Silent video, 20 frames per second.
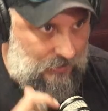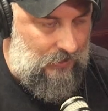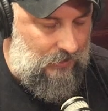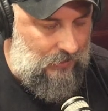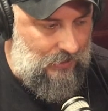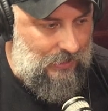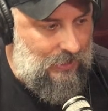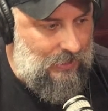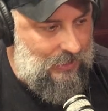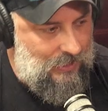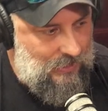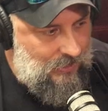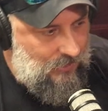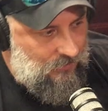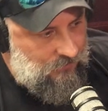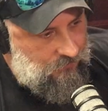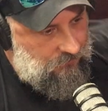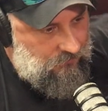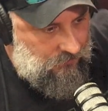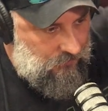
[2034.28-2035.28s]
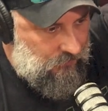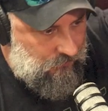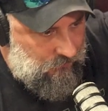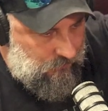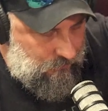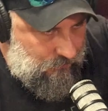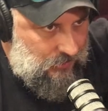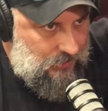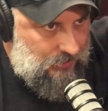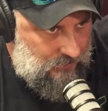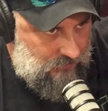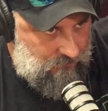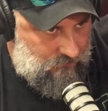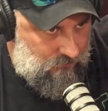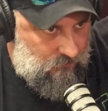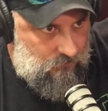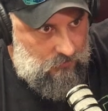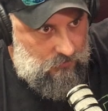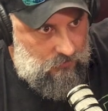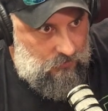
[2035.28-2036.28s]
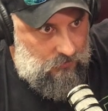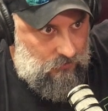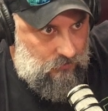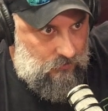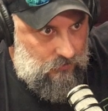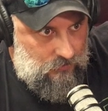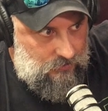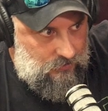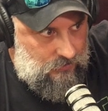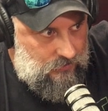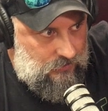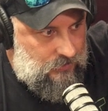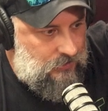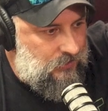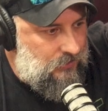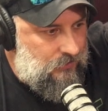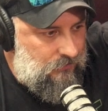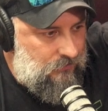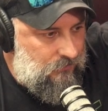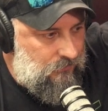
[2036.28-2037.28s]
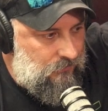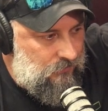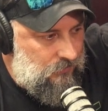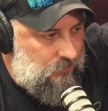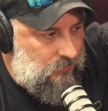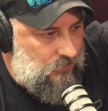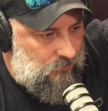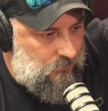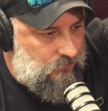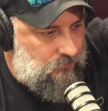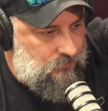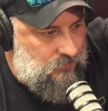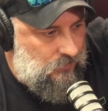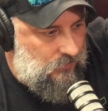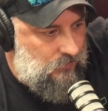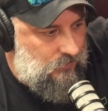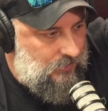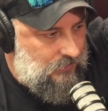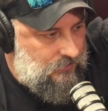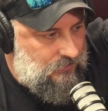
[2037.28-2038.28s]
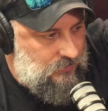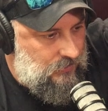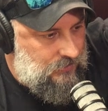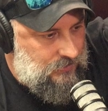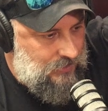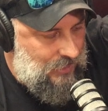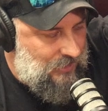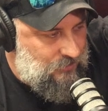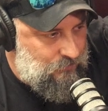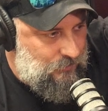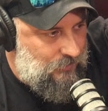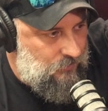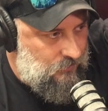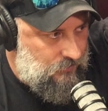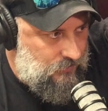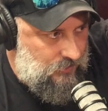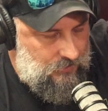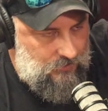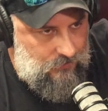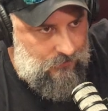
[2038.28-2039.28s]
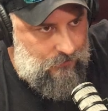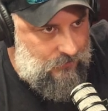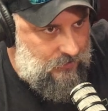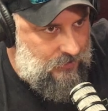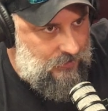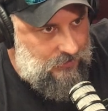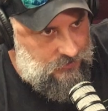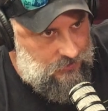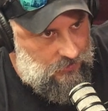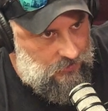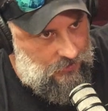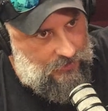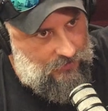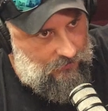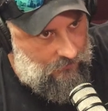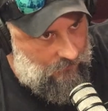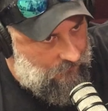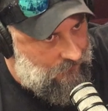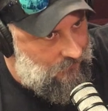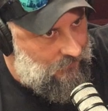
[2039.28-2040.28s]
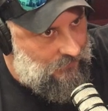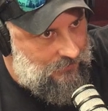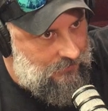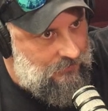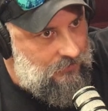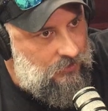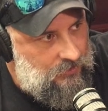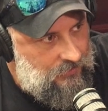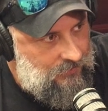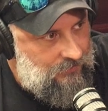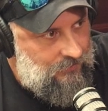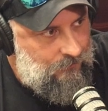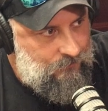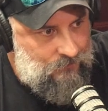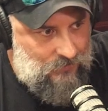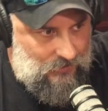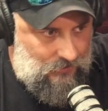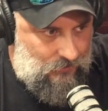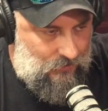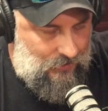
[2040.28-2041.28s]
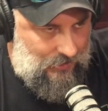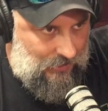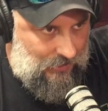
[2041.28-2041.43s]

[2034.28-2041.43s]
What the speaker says: and they had, the body, it's an attachment hooked onto the body so they could hold on. Then they're